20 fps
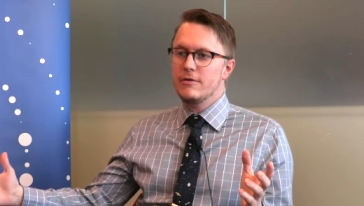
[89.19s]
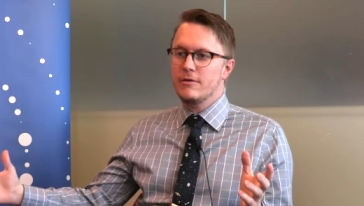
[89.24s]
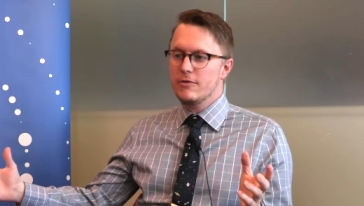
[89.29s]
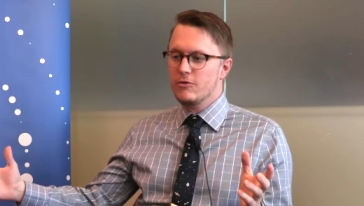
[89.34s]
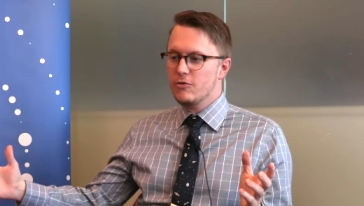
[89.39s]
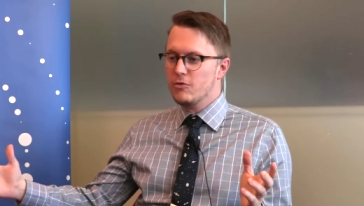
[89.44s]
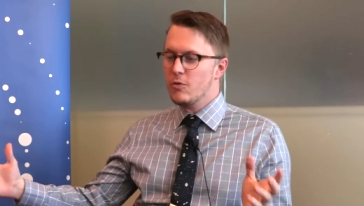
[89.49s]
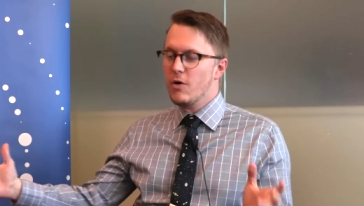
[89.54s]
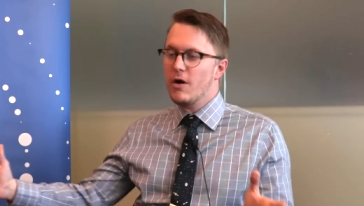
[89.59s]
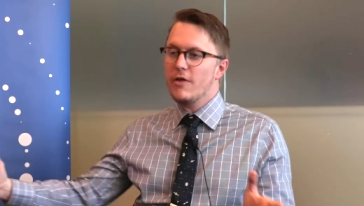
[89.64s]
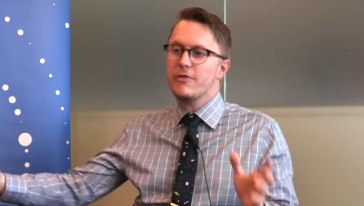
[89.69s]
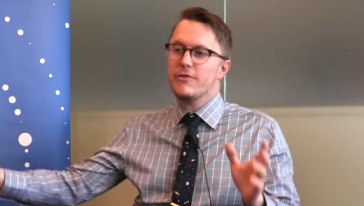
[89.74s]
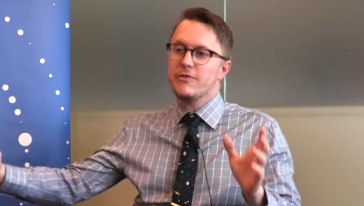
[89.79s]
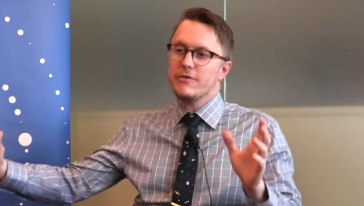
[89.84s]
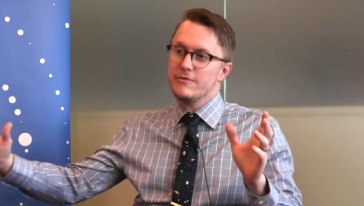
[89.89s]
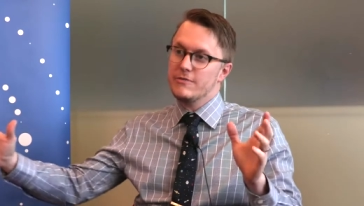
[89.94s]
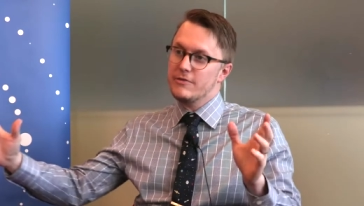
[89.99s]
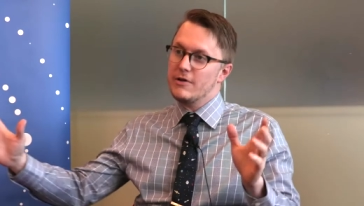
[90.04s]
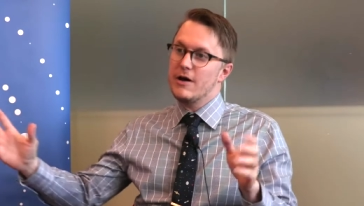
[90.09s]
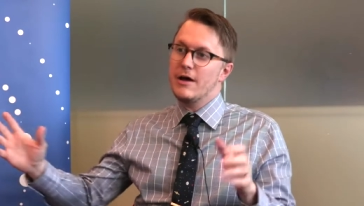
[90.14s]
swaths
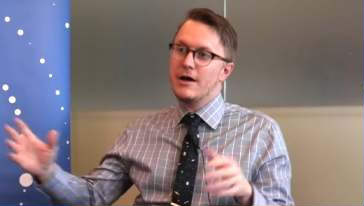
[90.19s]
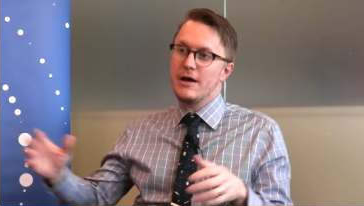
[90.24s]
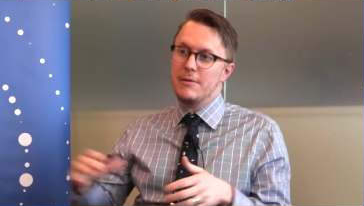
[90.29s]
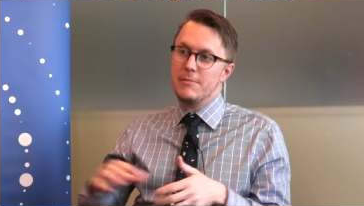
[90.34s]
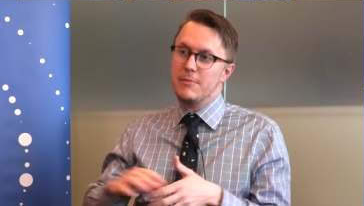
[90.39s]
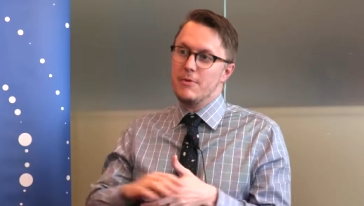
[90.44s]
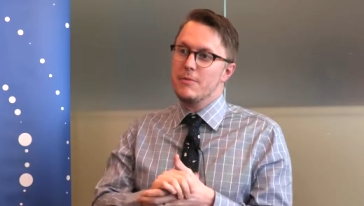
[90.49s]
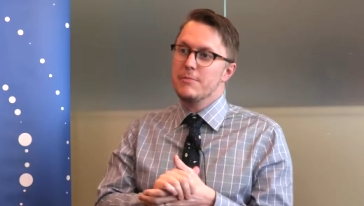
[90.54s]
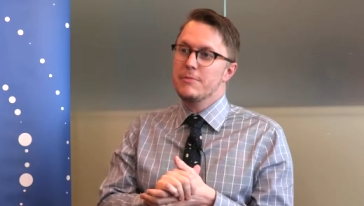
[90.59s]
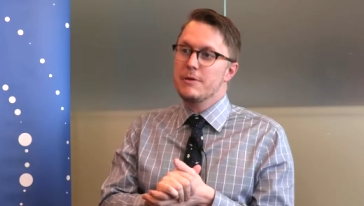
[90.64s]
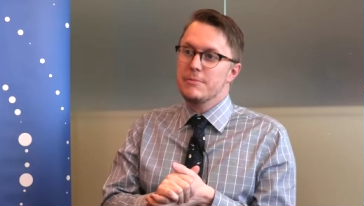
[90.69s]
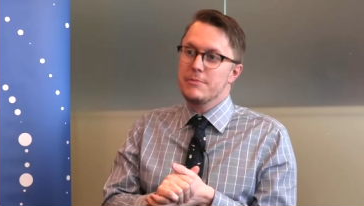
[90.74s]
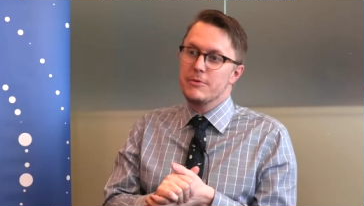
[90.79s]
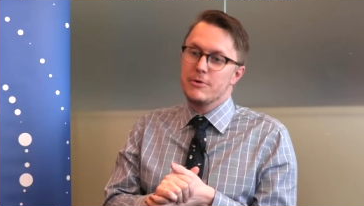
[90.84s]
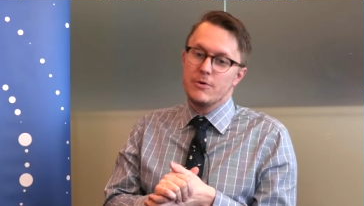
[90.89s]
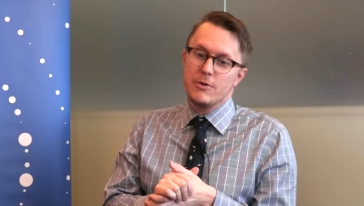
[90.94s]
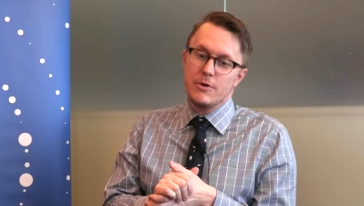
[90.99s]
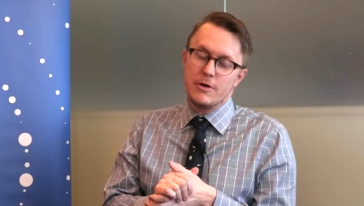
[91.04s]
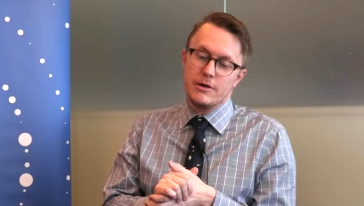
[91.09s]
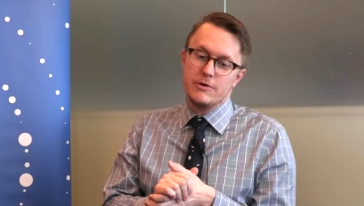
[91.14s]
of time, or people
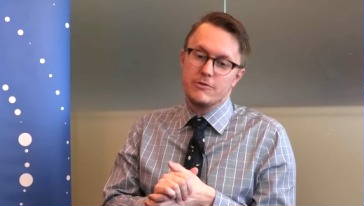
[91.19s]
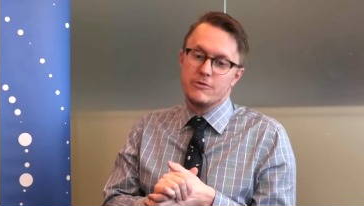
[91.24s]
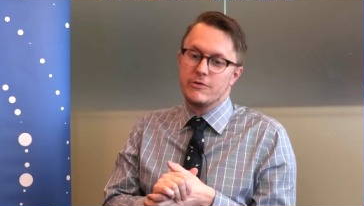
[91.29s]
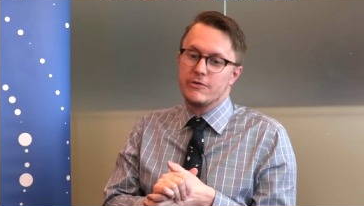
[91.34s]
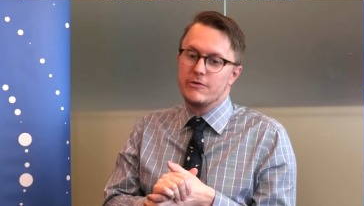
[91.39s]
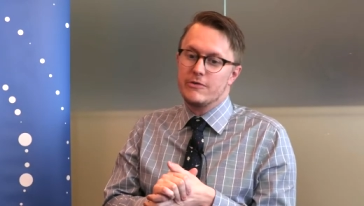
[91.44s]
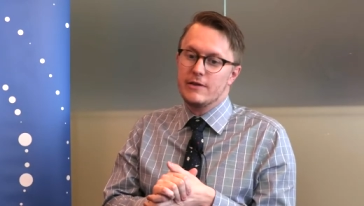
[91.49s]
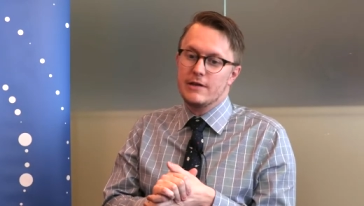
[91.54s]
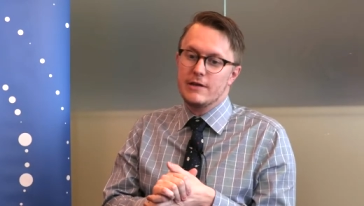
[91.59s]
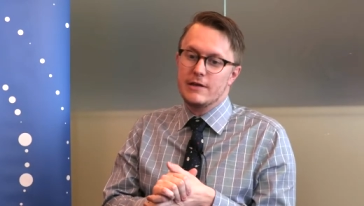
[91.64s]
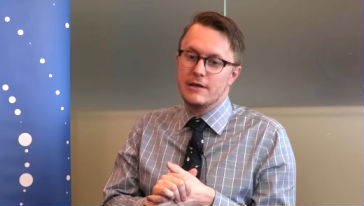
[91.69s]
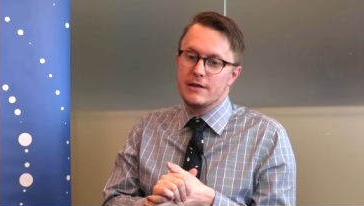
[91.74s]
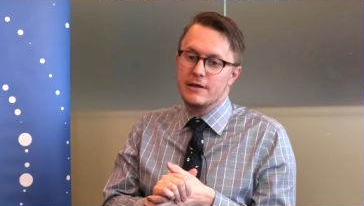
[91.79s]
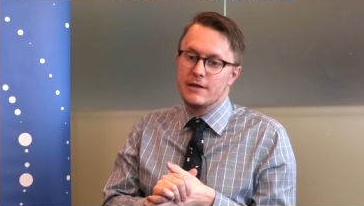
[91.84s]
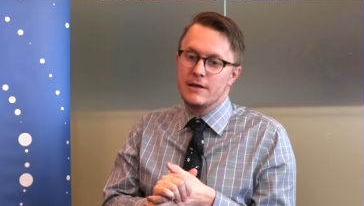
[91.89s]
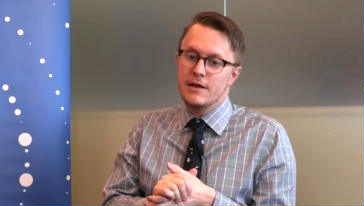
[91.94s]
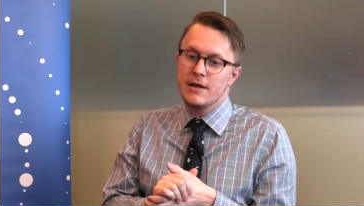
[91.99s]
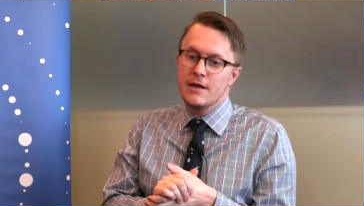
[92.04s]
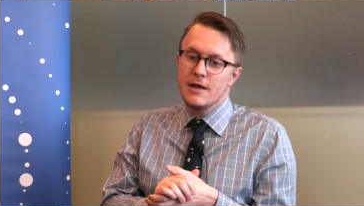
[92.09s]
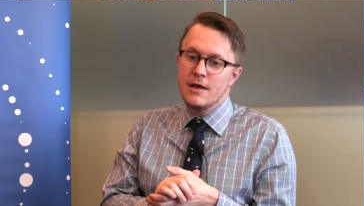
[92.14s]
who are interested
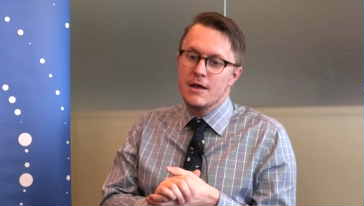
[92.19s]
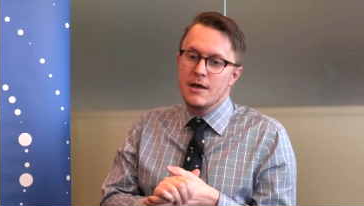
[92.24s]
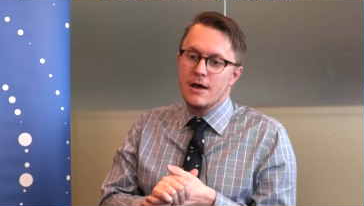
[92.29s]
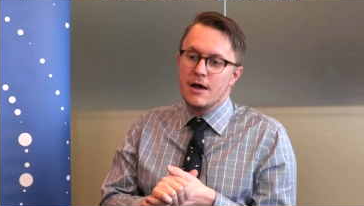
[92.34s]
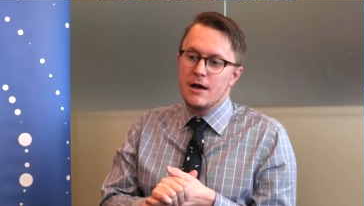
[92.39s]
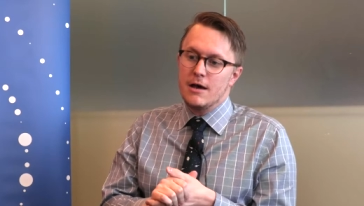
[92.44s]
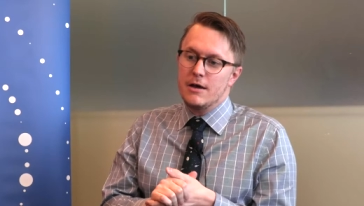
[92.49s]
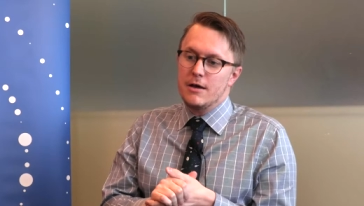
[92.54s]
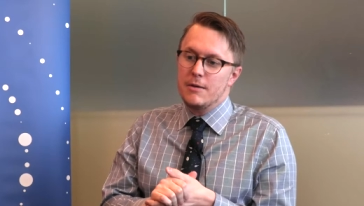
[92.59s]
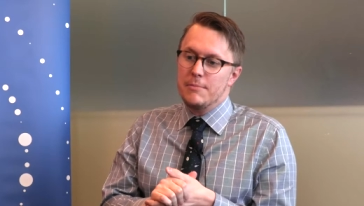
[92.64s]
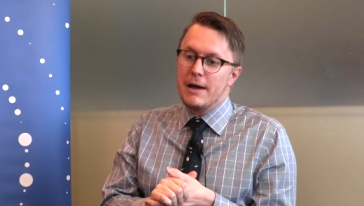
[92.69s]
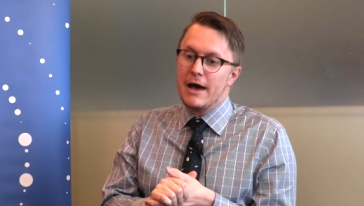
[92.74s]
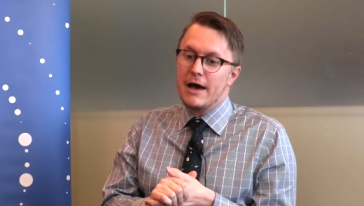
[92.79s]
in uh,